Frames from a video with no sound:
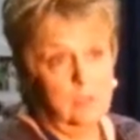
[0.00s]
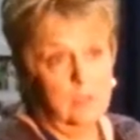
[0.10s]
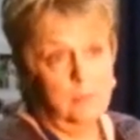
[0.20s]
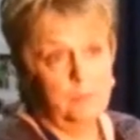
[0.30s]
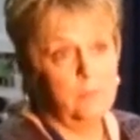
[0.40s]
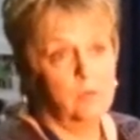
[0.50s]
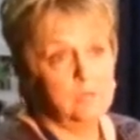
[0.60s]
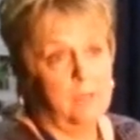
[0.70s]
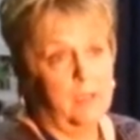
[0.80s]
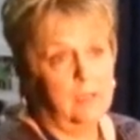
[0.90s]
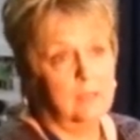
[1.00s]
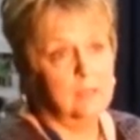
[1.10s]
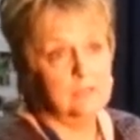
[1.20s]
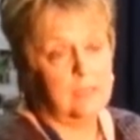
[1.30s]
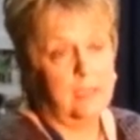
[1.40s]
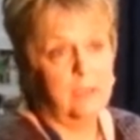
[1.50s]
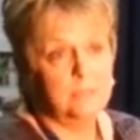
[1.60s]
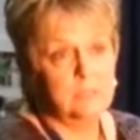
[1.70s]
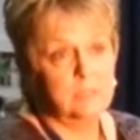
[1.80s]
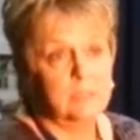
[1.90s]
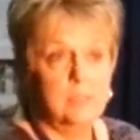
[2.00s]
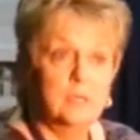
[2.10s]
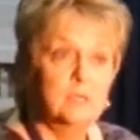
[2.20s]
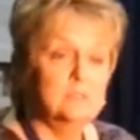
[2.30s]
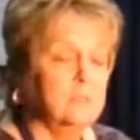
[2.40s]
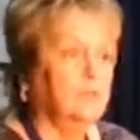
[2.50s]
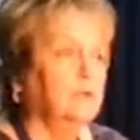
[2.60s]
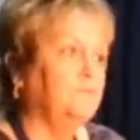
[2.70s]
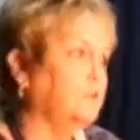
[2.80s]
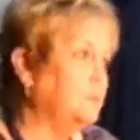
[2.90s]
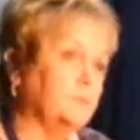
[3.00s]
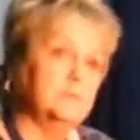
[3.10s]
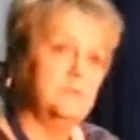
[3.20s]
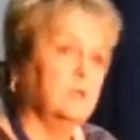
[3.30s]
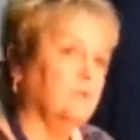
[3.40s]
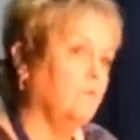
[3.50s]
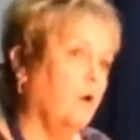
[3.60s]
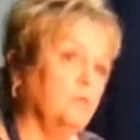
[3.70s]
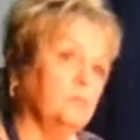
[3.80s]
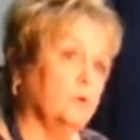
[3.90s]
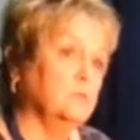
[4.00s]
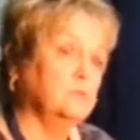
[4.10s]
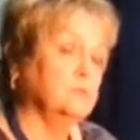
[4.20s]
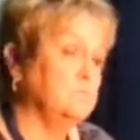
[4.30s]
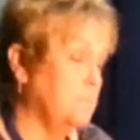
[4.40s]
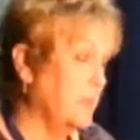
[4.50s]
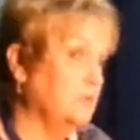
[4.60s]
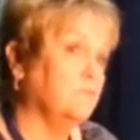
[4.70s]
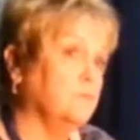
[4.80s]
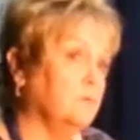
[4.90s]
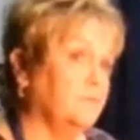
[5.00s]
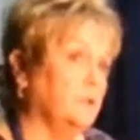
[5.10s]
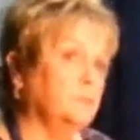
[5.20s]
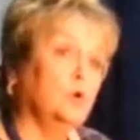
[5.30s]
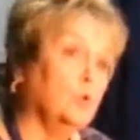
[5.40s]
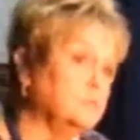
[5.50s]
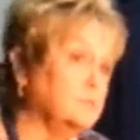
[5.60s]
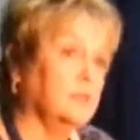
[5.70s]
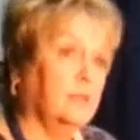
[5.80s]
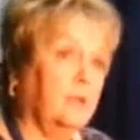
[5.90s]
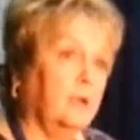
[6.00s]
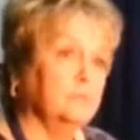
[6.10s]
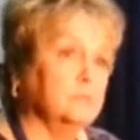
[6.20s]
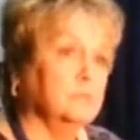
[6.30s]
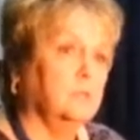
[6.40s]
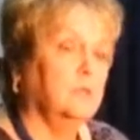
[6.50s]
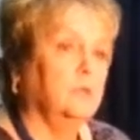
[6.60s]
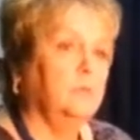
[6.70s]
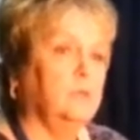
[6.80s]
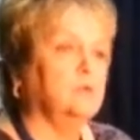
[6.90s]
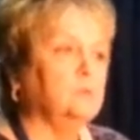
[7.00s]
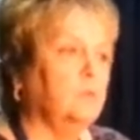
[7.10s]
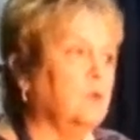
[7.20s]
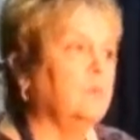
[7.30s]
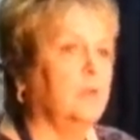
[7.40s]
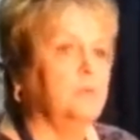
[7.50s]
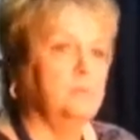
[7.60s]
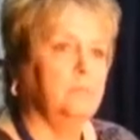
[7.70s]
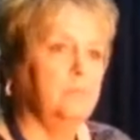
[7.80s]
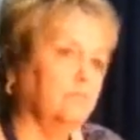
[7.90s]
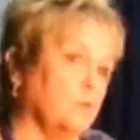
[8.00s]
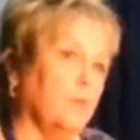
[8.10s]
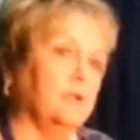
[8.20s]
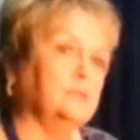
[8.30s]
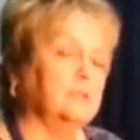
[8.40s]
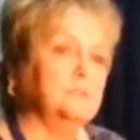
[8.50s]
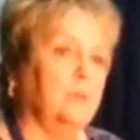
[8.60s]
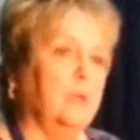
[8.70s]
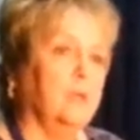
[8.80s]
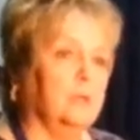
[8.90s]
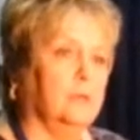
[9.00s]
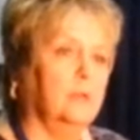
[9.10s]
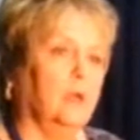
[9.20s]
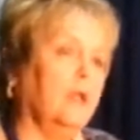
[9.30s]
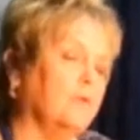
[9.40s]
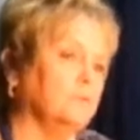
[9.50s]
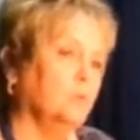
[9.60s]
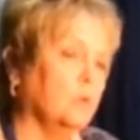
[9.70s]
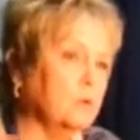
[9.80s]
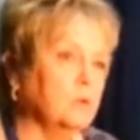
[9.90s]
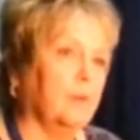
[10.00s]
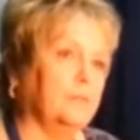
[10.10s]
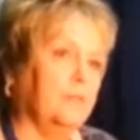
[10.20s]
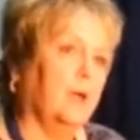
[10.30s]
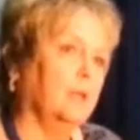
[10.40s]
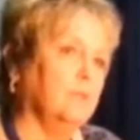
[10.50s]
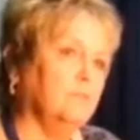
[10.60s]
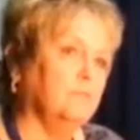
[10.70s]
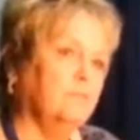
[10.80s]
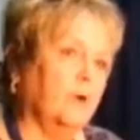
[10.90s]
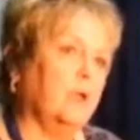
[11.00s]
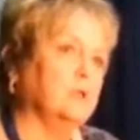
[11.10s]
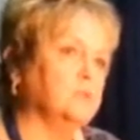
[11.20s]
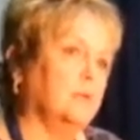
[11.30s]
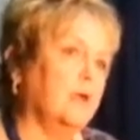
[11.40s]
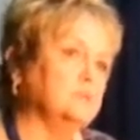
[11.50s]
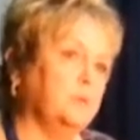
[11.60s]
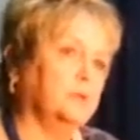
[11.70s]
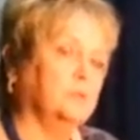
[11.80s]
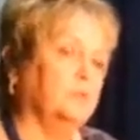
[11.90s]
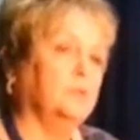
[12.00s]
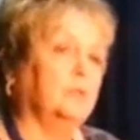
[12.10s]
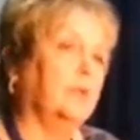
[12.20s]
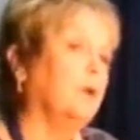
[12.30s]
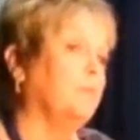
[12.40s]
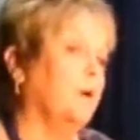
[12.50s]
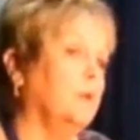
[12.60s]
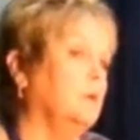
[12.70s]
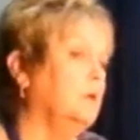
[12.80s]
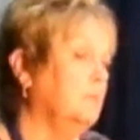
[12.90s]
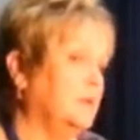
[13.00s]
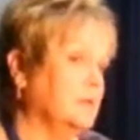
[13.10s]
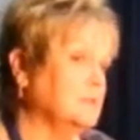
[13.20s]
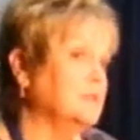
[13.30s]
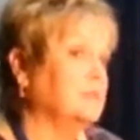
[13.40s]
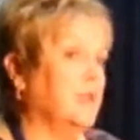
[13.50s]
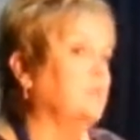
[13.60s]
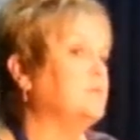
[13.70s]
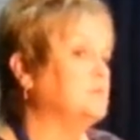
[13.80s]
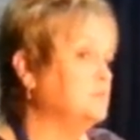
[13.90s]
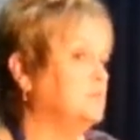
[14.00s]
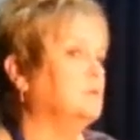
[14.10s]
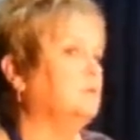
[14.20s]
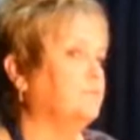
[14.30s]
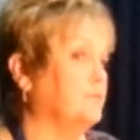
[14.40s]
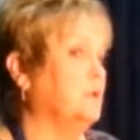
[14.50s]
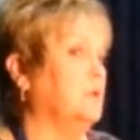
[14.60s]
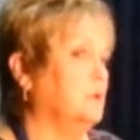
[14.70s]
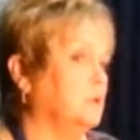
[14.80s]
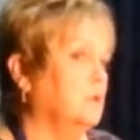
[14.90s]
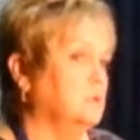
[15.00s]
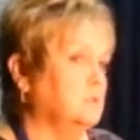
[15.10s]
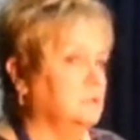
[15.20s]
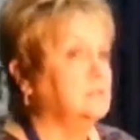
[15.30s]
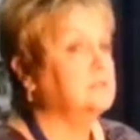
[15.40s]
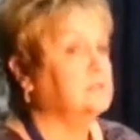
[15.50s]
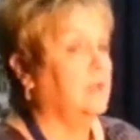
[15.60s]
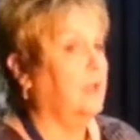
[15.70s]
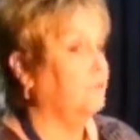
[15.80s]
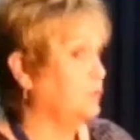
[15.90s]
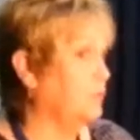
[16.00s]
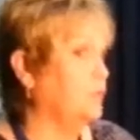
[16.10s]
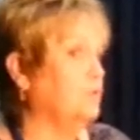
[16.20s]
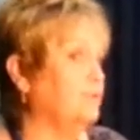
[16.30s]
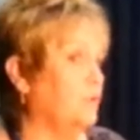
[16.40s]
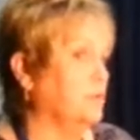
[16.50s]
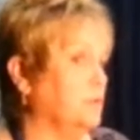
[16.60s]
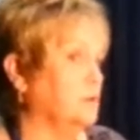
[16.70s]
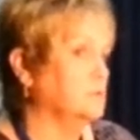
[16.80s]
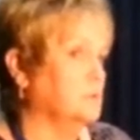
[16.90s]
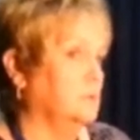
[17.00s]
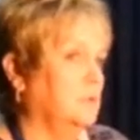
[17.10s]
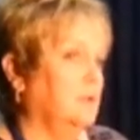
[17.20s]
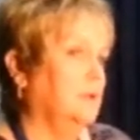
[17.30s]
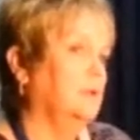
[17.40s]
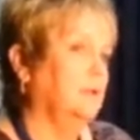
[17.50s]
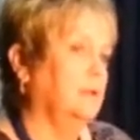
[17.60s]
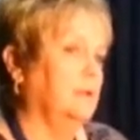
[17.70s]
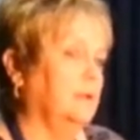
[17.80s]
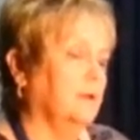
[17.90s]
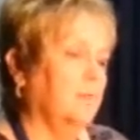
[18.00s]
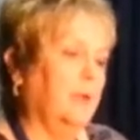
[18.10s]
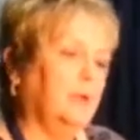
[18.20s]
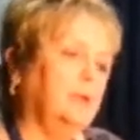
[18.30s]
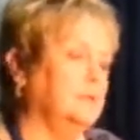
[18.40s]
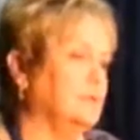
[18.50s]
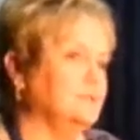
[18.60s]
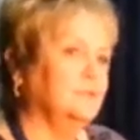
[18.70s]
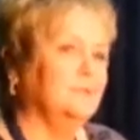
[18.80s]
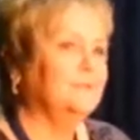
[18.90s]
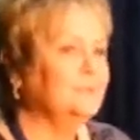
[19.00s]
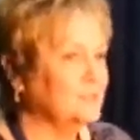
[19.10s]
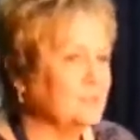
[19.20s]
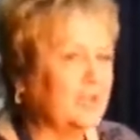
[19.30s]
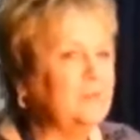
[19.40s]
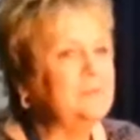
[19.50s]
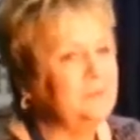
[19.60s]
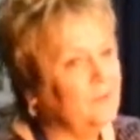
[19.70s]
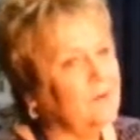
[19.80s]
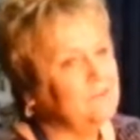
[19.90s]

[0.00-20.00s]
it promotes Mike and his camps and the kids. 50% of all the proceeds made from the film goes to the camps, because we want to be able to, for Mike to expand and not have to worry about that financial aspect to put the camp on, because his camp is still free to this day after 34 years. And he does it just like we do our